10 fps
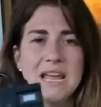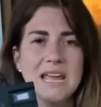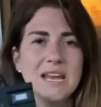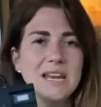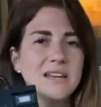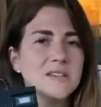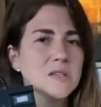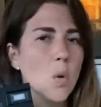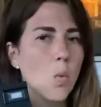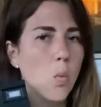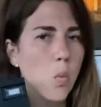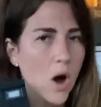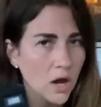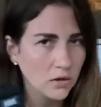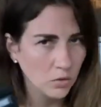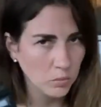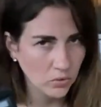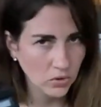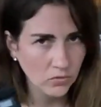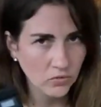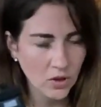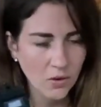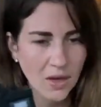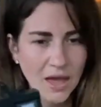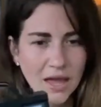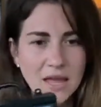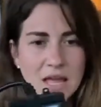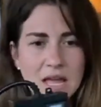It is waterproof, okay?